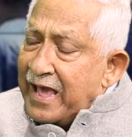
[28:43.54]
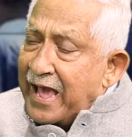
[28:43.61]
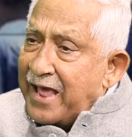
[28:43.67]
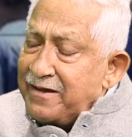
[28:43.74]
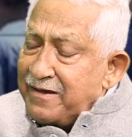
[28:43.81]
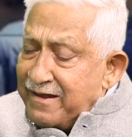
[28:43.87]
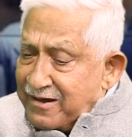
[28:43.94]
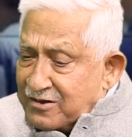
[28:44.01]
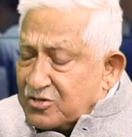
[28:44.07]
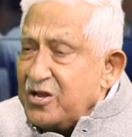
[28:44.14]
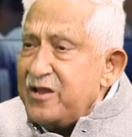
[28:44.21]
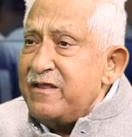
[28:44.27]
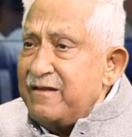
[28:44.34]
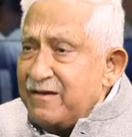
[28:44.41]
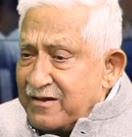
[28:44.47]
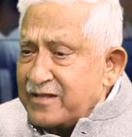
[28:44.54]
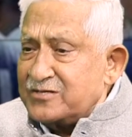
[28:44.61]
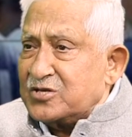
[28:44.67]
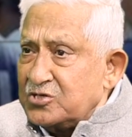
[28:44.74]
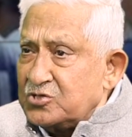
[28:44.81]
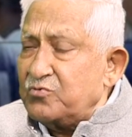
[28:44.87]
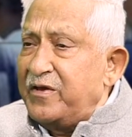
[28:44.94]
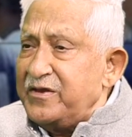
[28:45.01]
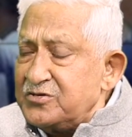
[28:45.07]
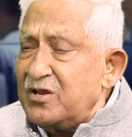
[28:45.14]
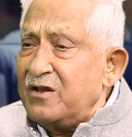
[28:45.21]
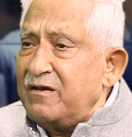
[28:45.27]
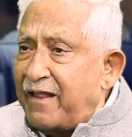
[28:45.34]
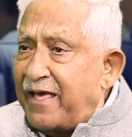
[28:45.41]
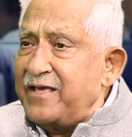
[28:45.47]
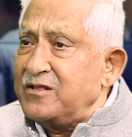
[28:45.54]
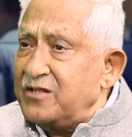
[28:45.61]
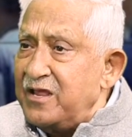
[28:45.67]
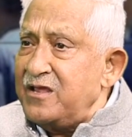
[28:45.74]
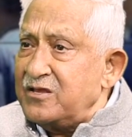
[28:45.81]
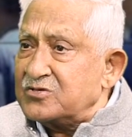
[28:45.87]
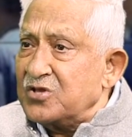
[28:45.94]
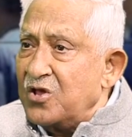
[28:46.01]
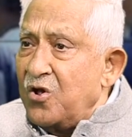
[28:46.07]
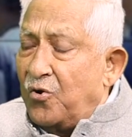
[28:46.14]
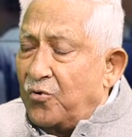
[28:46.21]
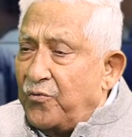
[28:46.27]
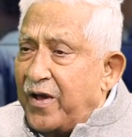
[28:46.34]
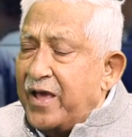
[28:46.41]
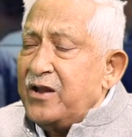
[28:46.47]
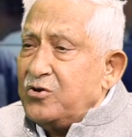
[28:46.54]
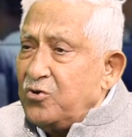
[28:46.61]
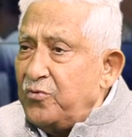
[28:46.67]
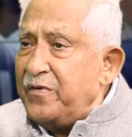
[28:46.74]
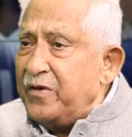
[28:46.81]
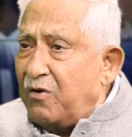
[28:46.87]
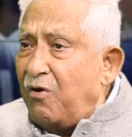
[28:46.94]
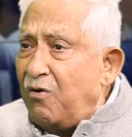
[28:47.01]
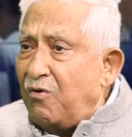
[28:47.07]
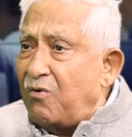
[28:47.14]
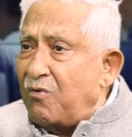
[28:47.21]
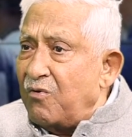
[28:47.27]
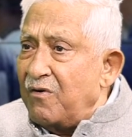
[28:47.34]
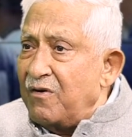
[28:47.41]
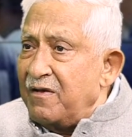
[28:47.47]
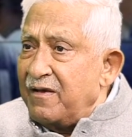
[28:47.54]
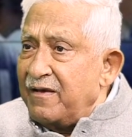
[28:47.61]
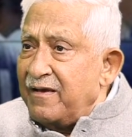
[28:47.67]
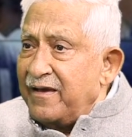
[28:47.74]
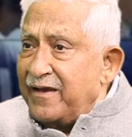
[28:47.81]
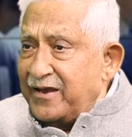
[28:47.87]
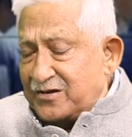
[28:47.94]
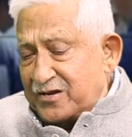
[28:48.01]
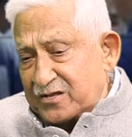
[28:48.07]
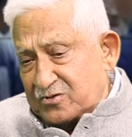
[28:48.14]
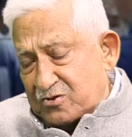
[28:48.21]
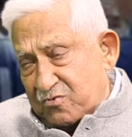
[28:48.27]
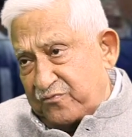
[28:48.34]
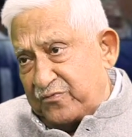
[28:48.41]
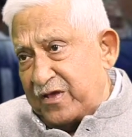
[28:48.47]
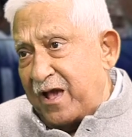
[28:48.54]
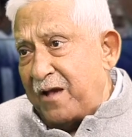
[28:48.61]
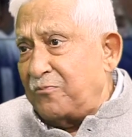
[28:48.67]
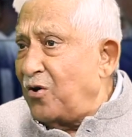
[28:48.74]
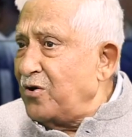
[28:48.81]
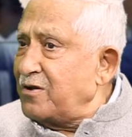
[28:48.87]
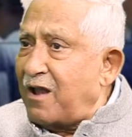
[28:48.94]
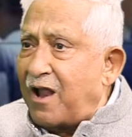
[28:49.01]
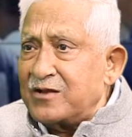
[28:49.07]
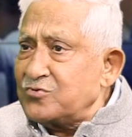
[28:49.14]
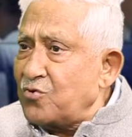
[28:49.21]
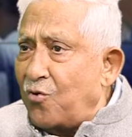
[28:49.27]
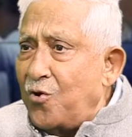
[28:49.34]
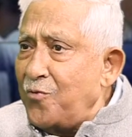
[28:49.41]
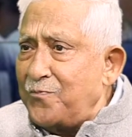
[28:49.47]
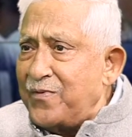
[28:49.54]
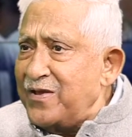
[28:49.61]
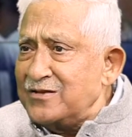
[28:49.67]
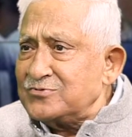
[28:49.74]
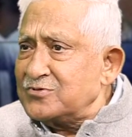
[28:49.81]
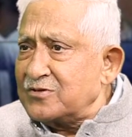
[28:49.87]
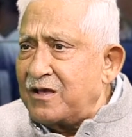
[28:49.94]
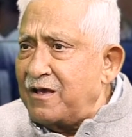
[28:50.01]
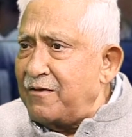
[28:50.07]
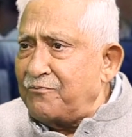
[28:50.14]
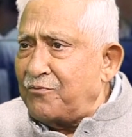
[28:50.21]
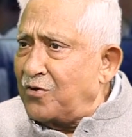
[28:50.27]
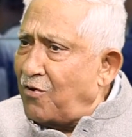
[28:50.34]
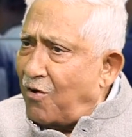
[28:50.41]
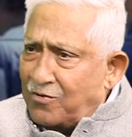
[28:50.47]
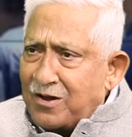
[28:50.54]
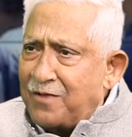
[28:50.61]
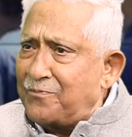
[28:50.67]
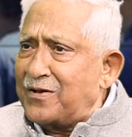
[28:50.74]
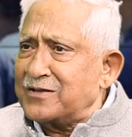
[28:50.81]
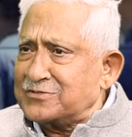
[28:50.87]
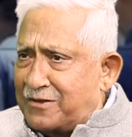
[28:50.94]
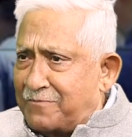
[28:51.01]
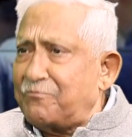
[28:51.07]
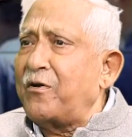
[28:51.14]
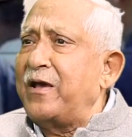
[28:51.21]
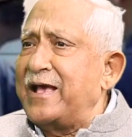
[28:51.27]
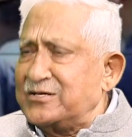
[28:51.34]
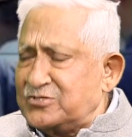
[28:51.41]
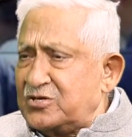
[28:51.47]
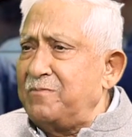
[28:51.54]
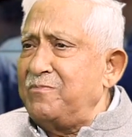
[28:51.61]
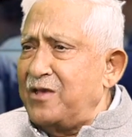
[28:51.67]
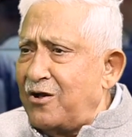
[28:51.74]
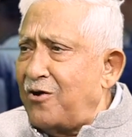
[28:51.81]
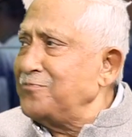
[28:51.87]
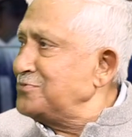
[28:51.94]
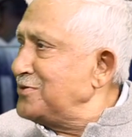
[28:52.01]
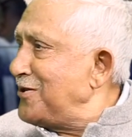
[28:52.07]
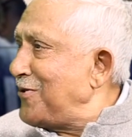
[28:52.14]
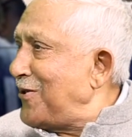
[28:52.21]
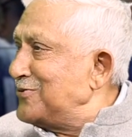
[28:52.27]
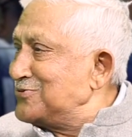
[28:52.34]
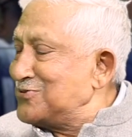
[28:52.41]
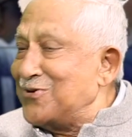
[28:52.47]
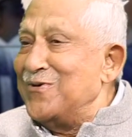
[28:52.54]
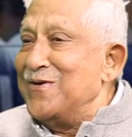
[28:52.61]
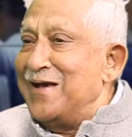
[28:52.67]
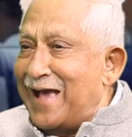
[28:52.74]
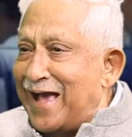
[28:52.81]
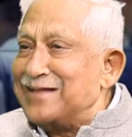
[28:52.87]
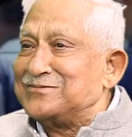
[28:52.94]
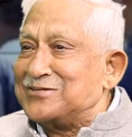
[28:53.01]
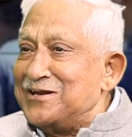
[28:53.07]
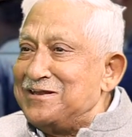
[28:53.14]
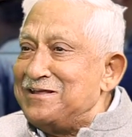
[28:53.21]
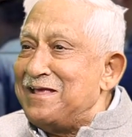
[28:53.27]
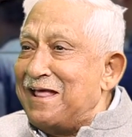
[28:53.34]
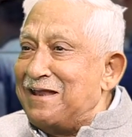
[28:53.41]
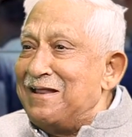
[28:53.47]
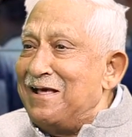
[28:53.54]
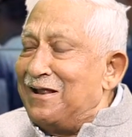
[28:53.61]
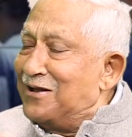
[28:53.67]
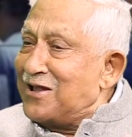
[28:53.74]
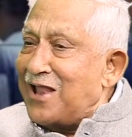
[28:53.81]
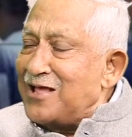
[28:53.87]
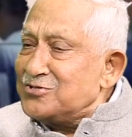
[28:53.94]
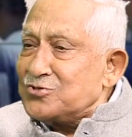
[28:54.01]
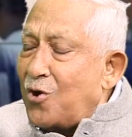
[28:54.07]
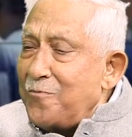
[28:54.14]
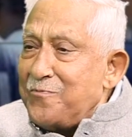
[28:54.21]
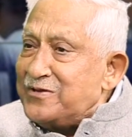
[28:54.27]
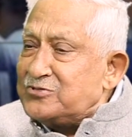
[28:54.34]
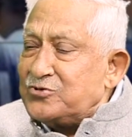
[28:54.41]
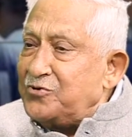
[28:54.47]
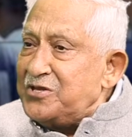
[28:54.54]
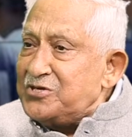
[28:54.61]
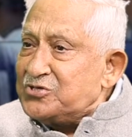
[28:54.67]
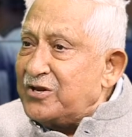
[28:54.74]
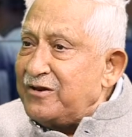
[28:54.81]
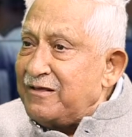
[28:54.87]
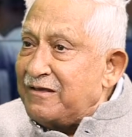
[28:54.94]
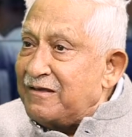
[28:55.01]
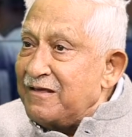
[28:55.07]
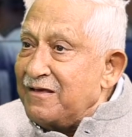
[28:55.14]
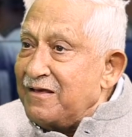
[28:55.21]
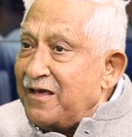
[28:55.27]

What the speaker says: And in a situation like this, where do we go? It is, we have got last hope is for all of us, ex-CBI officer also, as citizen, last hope is judiciary.